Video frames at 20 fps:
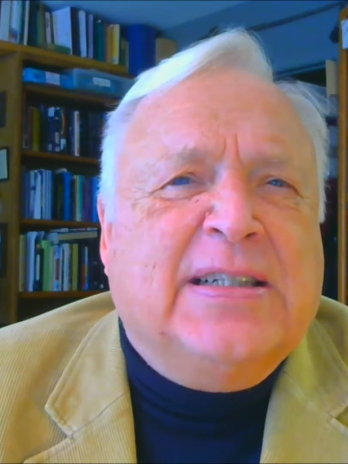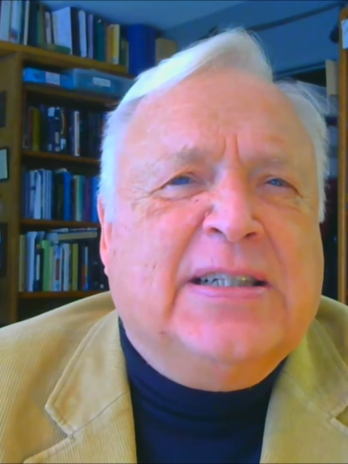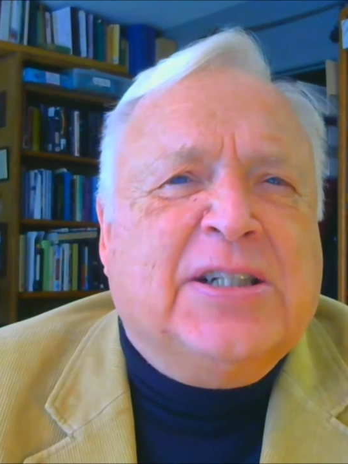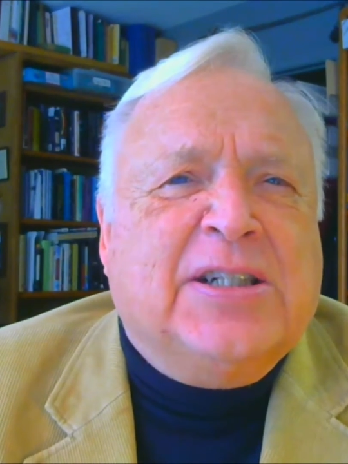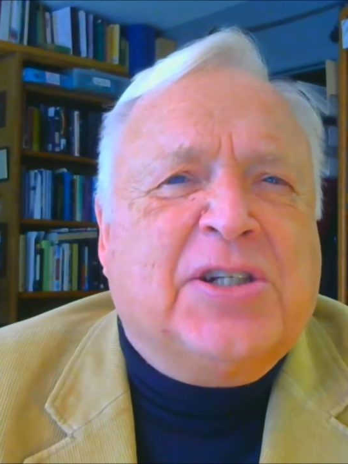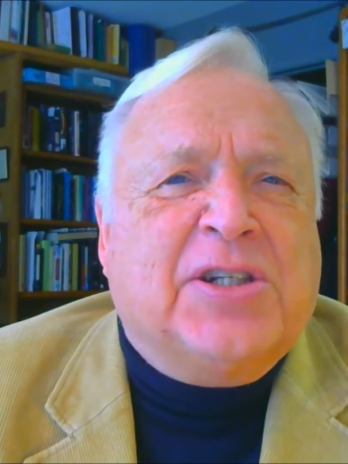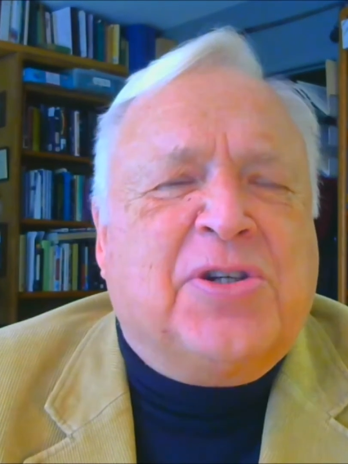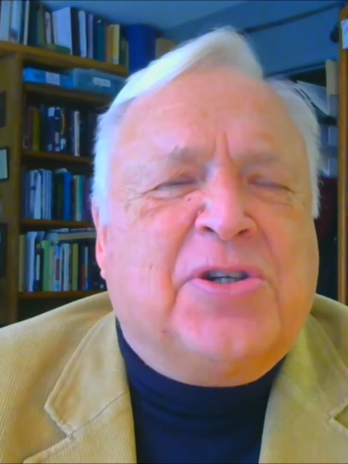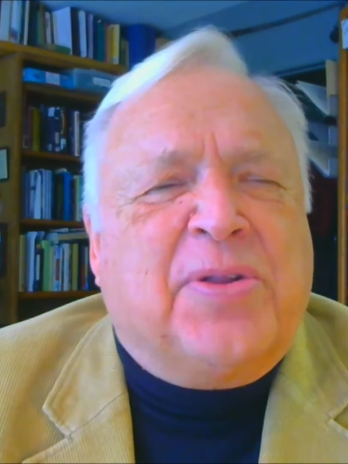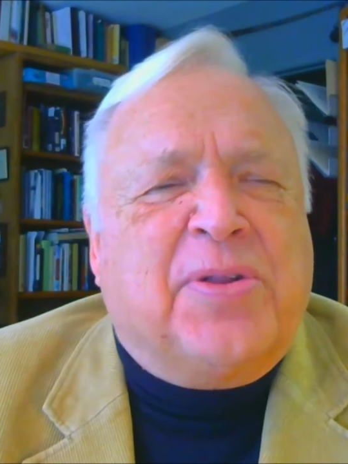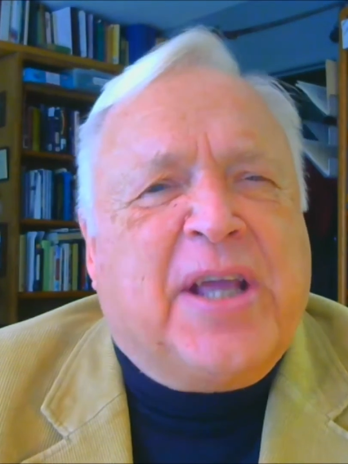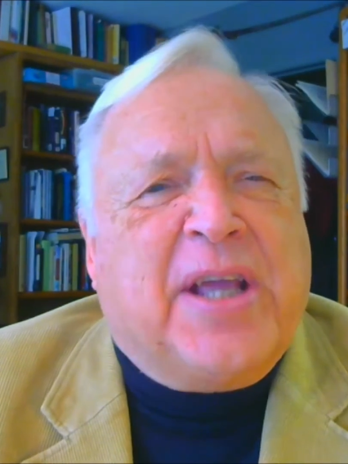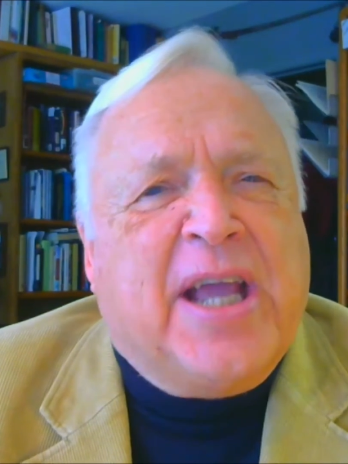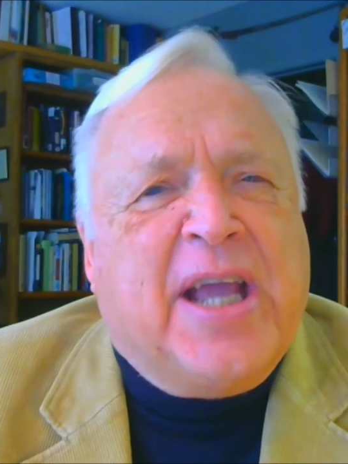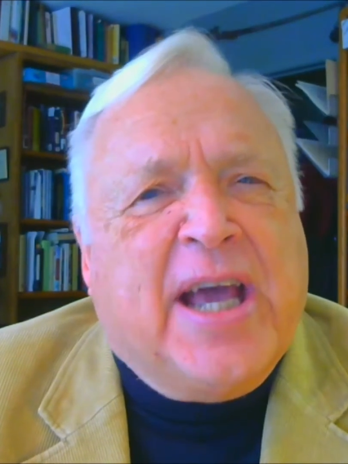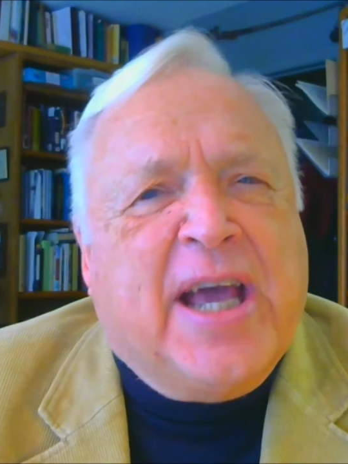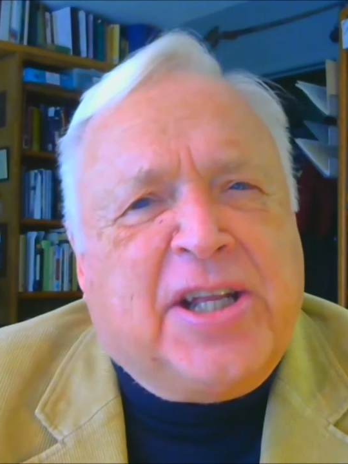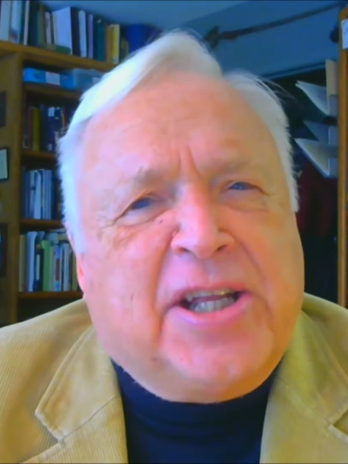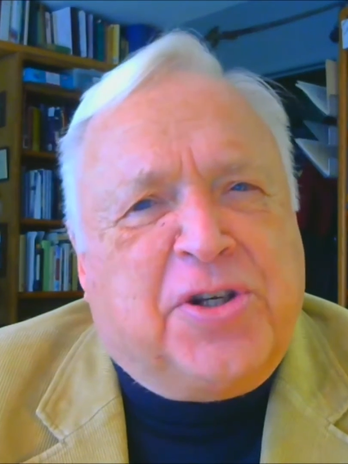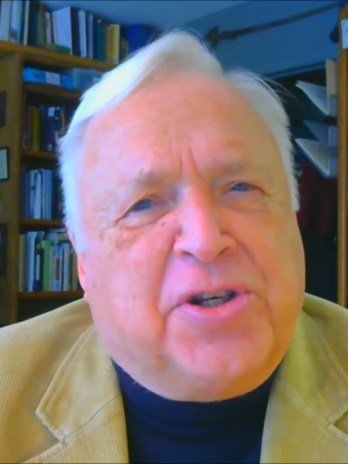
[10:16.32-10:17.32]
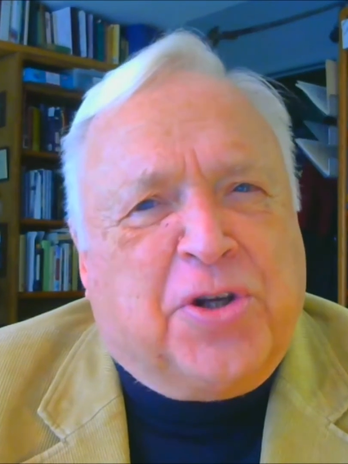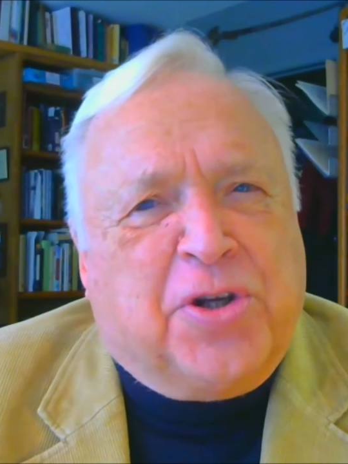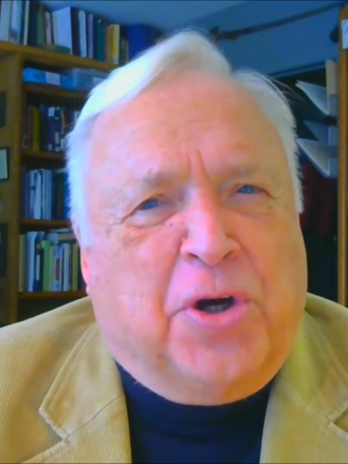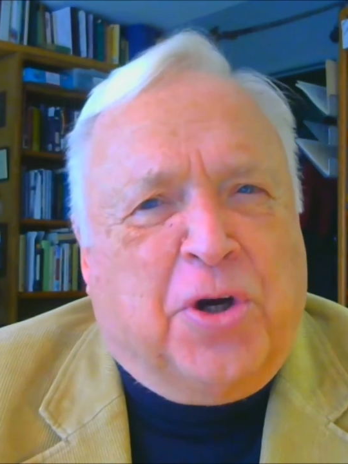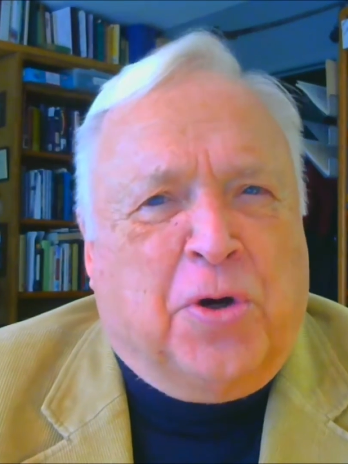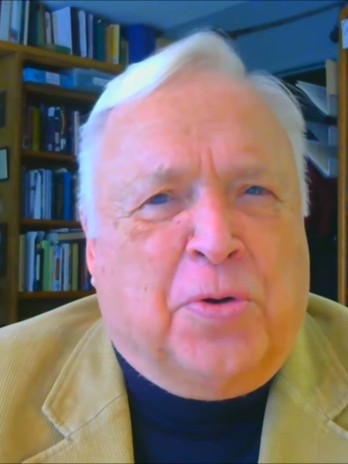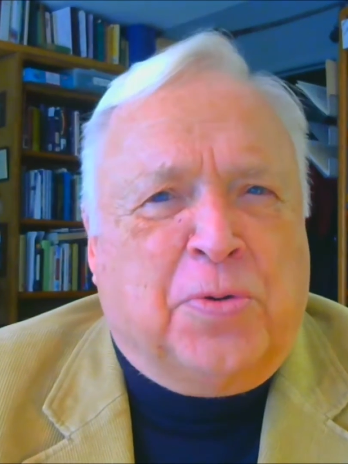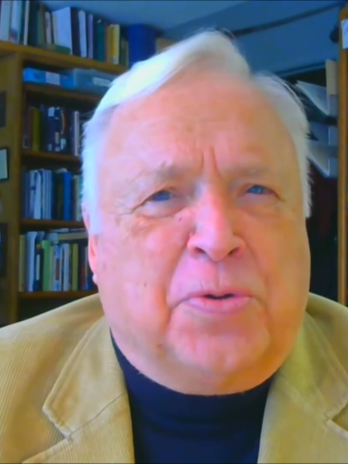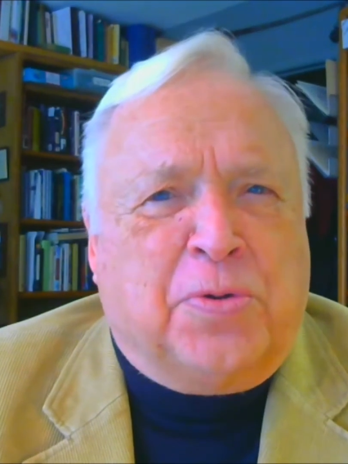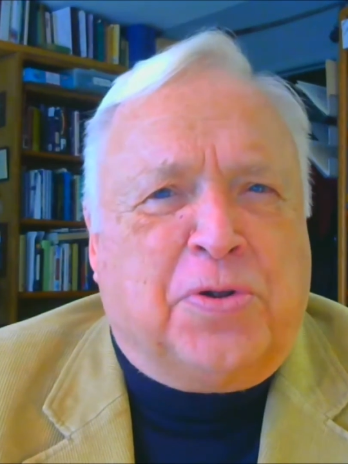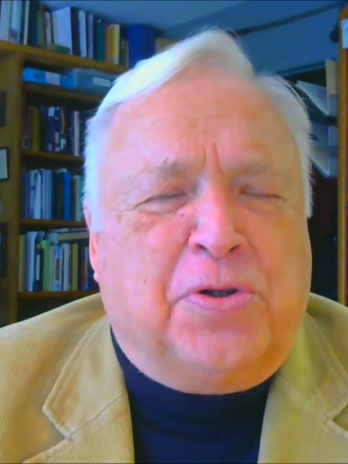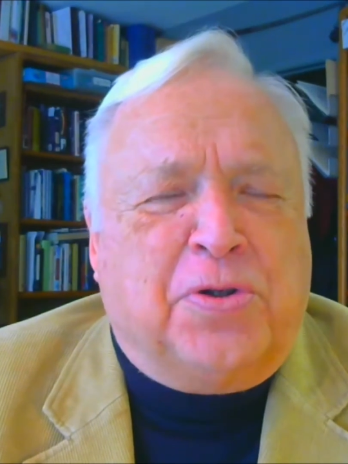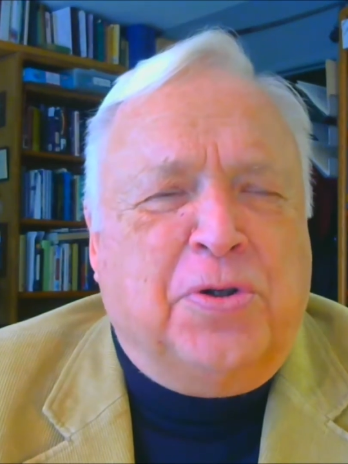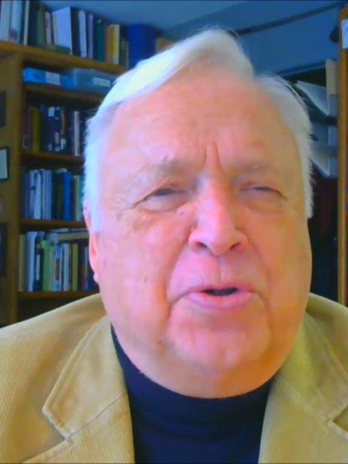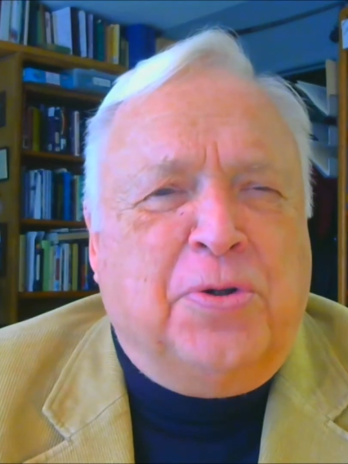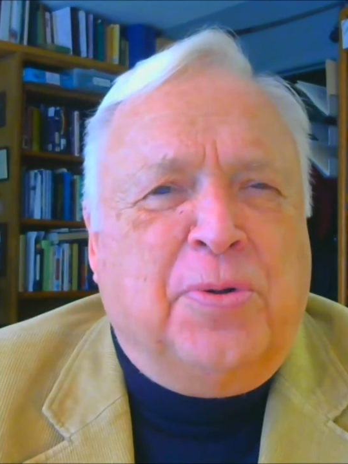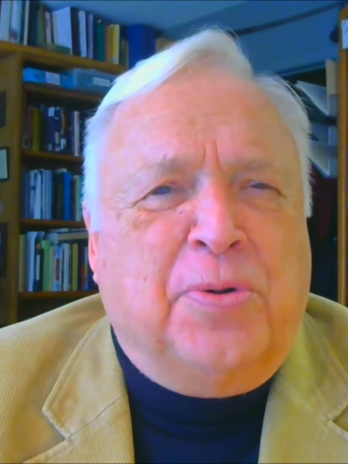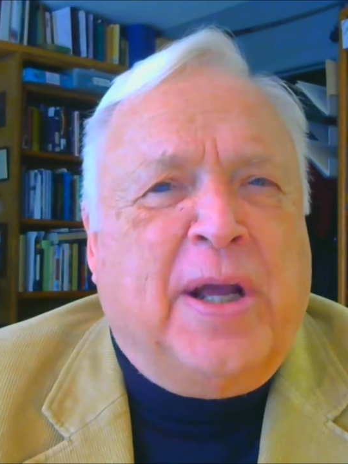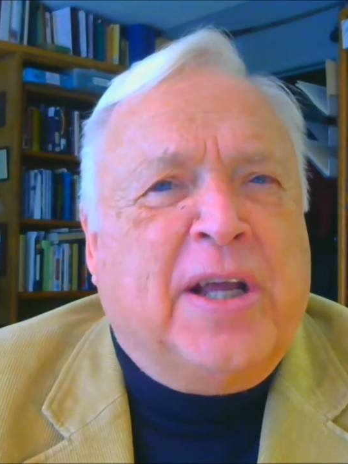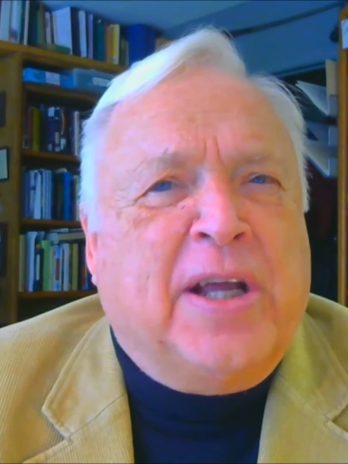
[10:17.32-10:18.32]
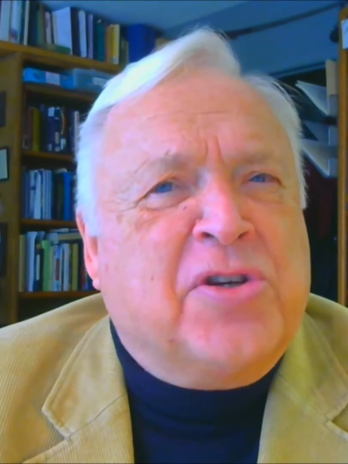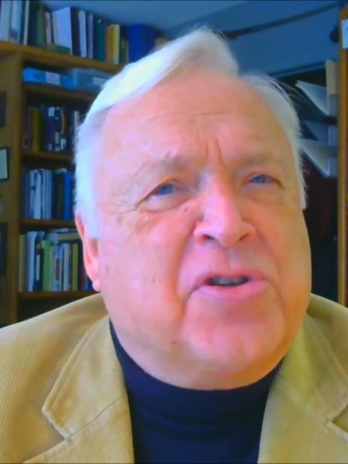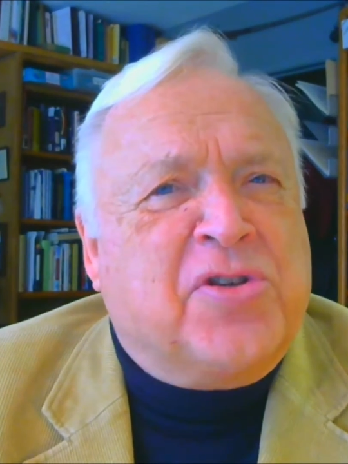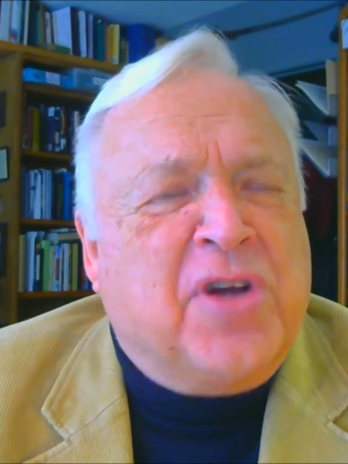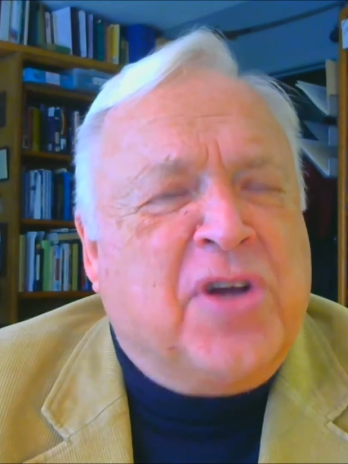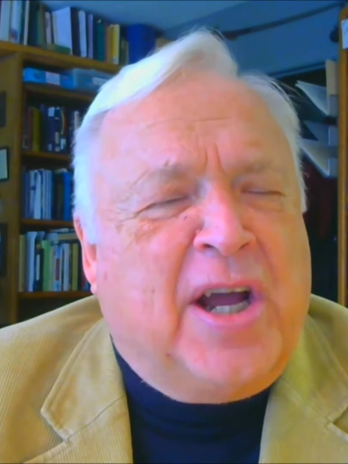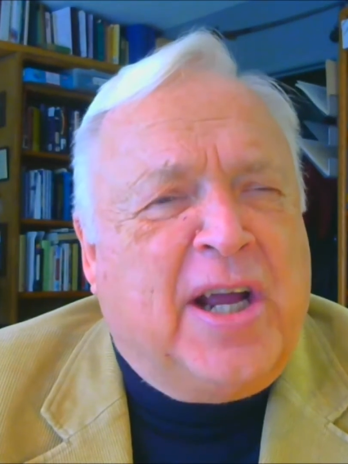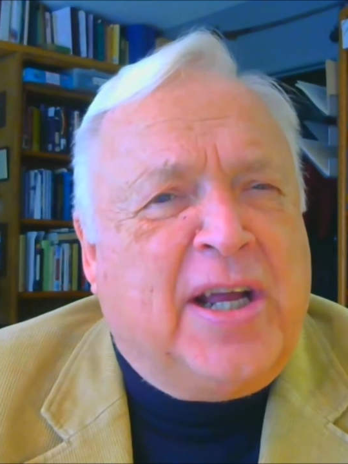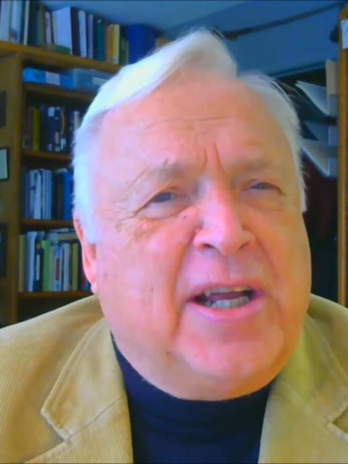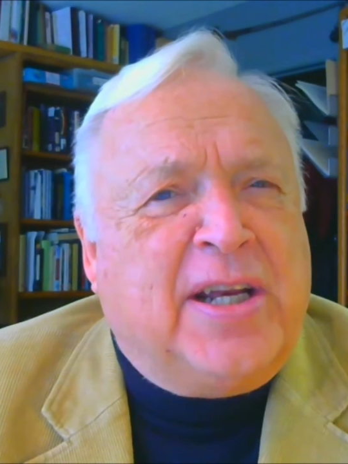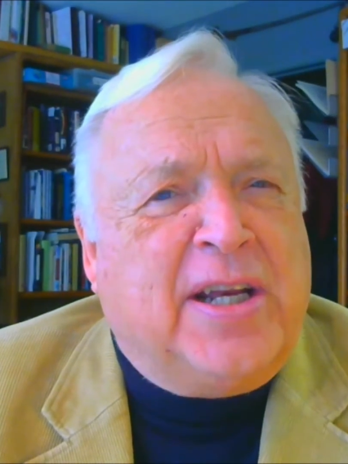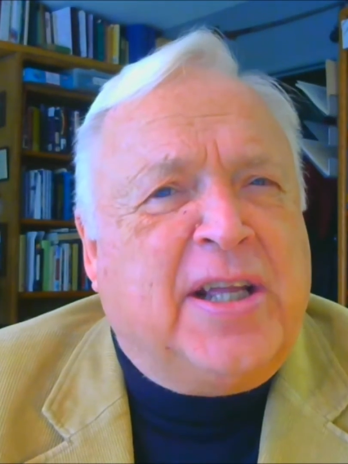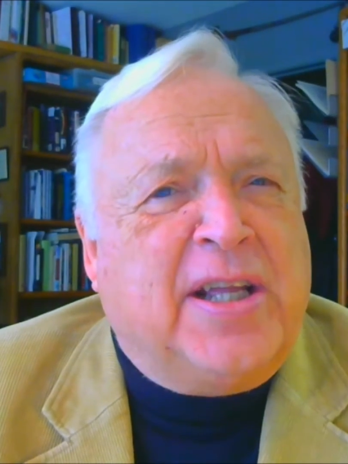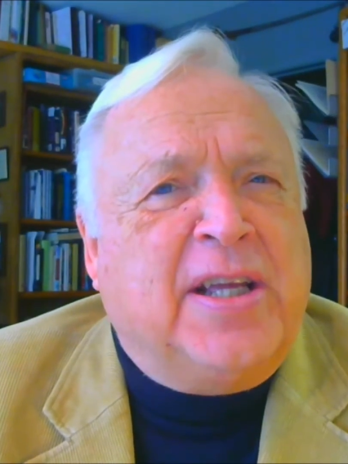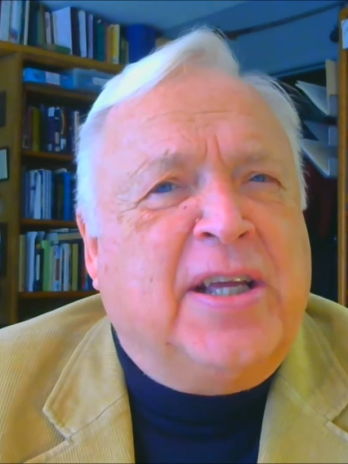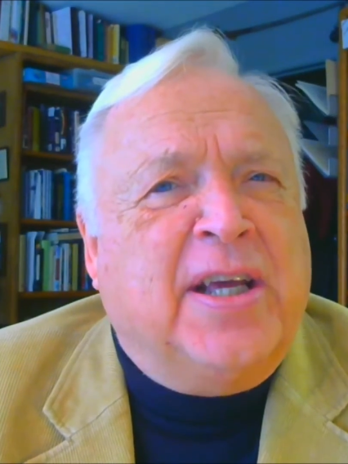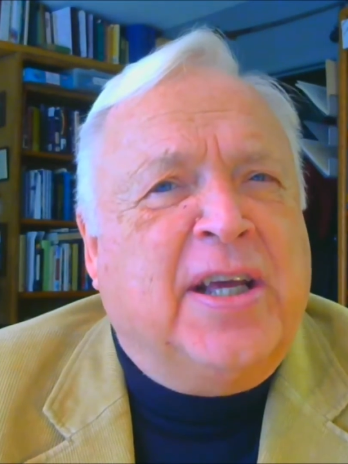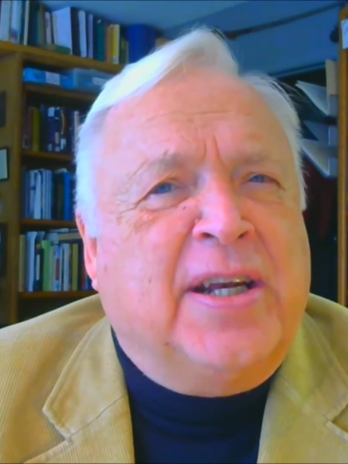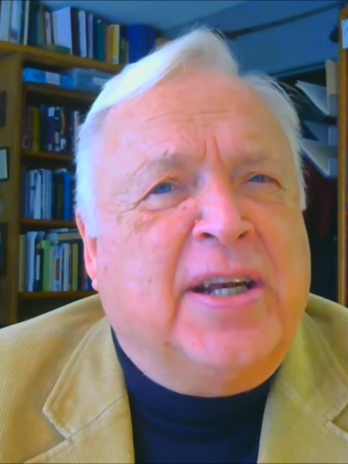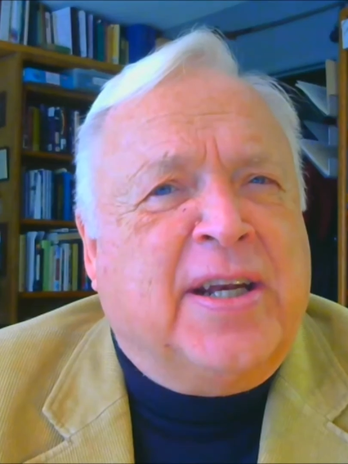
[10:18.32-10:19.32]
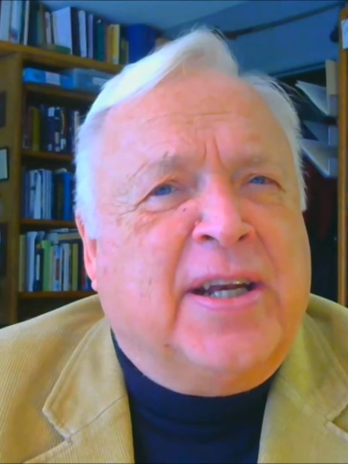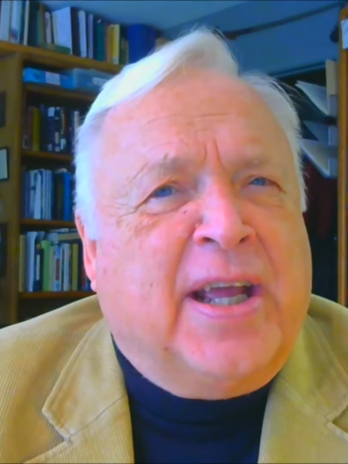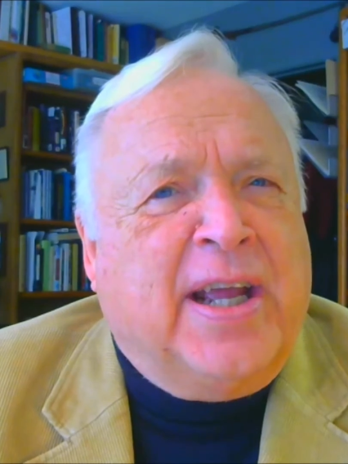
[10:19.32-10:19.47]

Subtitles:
So the antidote to anxiety and